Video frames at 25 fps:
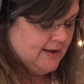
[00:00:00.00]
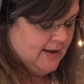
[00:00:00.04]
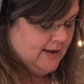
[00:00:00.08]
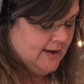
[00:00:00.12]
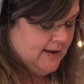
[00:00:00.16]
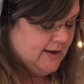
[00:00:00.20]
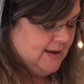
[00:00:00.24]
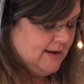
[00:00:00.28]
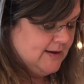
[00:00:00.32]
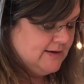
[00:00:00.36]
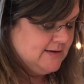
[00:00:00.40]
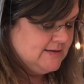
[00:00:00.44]

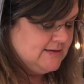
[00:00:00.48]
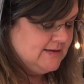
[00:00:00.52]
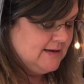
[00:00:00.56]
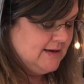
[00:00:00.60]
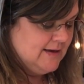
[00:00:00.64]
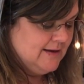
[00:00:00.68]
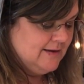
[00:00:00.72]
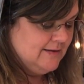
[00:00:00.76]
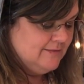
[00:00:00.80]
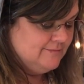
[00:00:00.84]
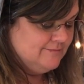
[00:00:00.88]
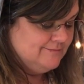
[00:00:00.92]
And
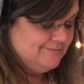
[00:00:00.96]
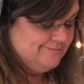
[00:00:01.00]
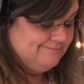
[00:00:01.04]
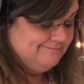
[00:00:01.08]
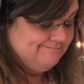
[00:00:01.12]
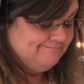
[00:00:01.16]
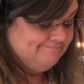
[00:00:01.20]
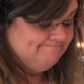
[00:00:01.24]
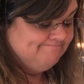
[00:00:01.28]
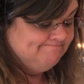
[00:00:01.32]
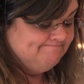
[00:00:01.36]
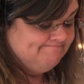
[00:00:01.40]

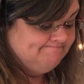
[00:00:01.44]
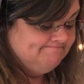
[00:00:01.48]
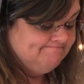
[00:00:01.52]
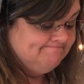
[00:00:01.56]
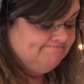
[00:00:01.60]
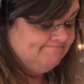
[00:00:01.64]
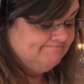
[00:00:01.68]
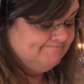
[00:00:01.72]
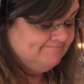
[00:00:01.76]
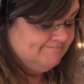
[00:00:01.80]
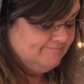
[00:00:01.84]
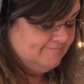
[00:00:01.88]

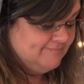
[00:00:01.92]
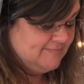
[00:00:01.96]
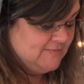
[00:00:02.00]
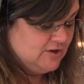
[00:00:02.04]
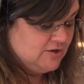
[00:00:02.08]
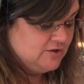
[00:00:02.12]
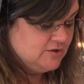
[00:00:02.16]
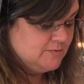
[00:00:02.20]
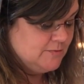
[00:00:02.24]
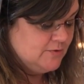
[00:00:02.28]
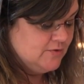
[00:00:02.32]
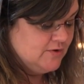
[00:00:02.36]

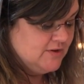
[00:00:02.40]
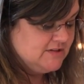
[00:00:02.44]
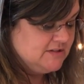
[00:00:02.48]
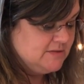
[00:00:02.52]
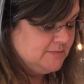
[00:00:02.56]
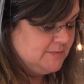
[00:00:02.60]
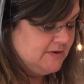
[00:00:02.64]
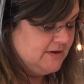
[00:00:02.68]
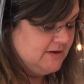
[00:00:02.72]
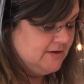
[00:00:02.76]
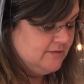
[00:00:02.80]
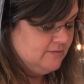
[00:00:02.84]
there's my
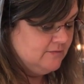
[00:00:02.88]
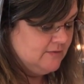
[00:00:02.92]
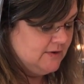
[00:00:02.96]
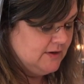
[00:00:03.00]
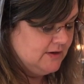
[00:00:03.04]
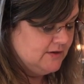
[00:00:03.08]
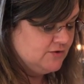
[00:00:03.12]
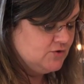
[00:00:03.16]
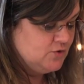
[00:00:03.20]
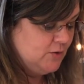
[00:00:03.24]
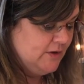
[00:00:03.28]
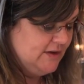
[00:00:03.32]
recipe.
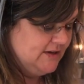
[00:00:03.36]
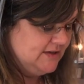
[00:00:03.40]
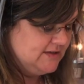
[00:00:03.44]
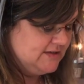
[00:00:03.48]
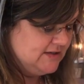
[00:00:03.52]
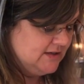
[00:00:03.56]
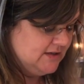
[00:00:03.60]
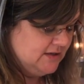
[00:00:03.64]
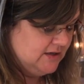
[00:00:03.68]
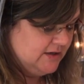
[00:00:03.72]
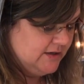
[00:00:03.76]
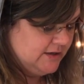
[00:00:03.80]
And tweaked
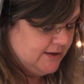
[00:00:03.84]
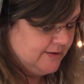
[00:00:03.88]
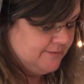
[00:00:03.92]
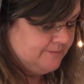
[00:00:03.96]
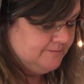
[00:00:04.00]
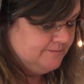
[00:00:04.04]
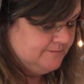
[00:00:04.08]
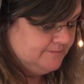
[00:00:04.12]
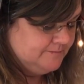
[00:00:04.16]
it, you know.